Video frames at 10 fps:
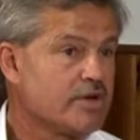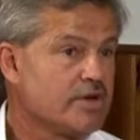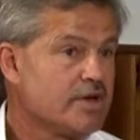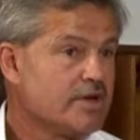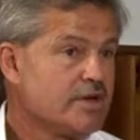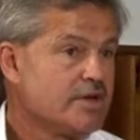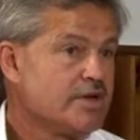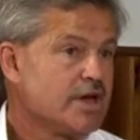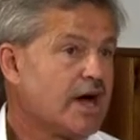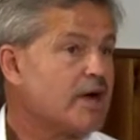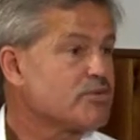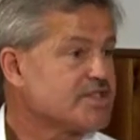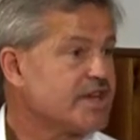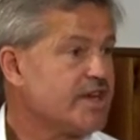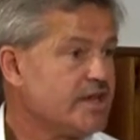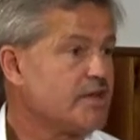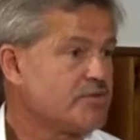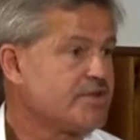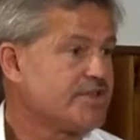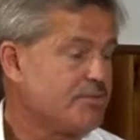uh, I would say,
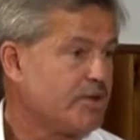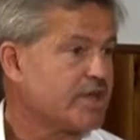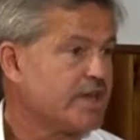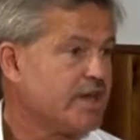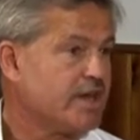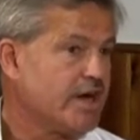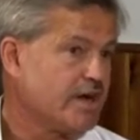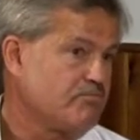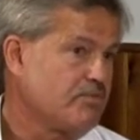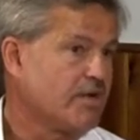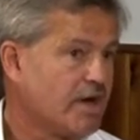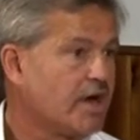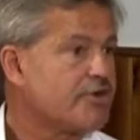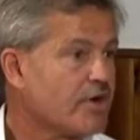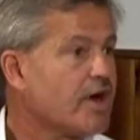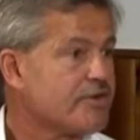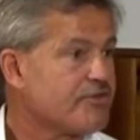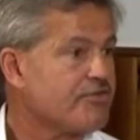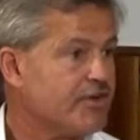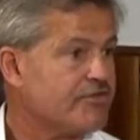typically uh, under under
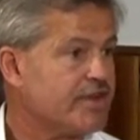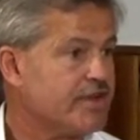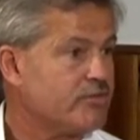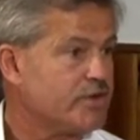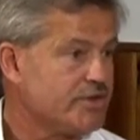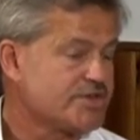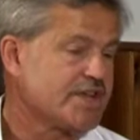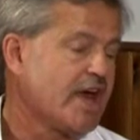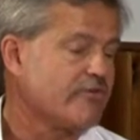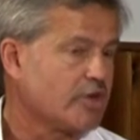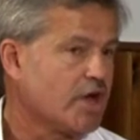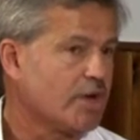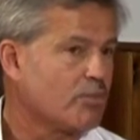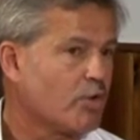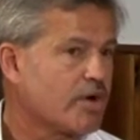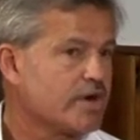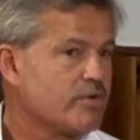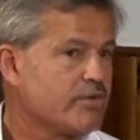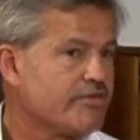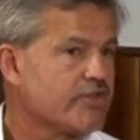50. We used to have a lot more.
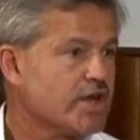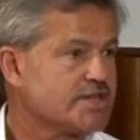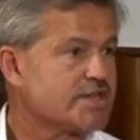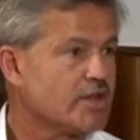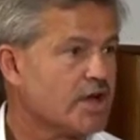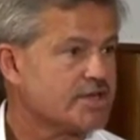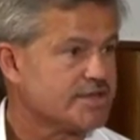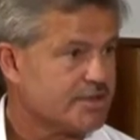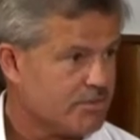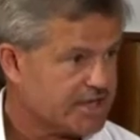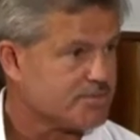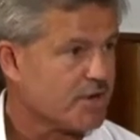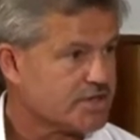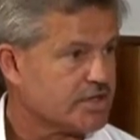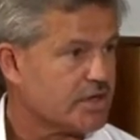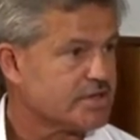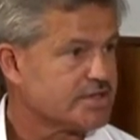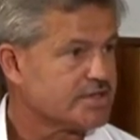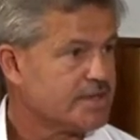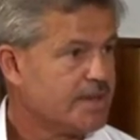We've lost a lot to the mixed martial
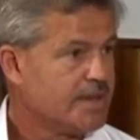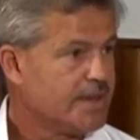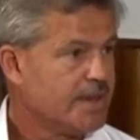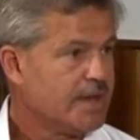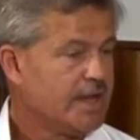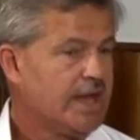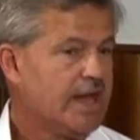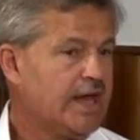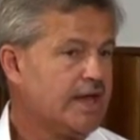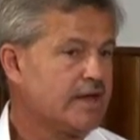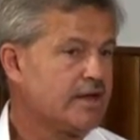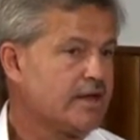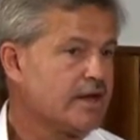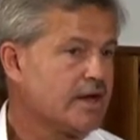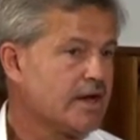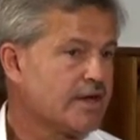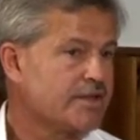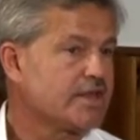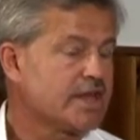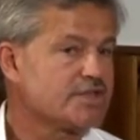arts, and uh, I
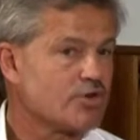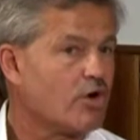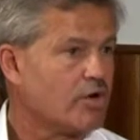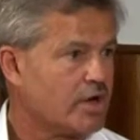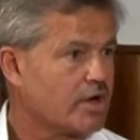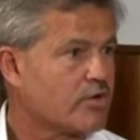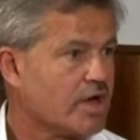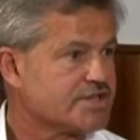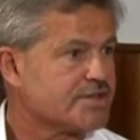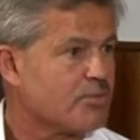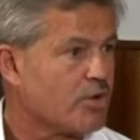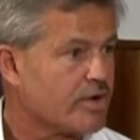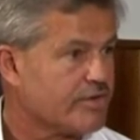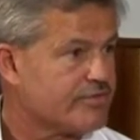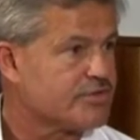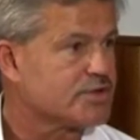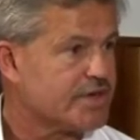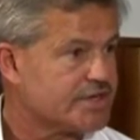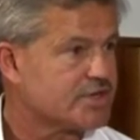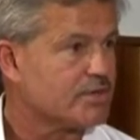think that's across the board.
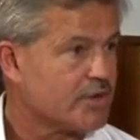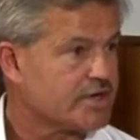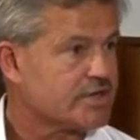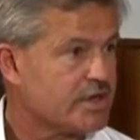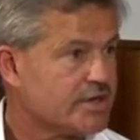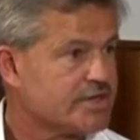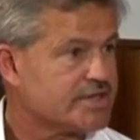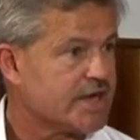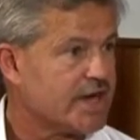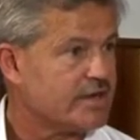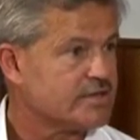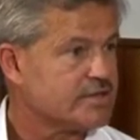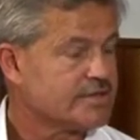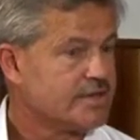Traditional martial arts styles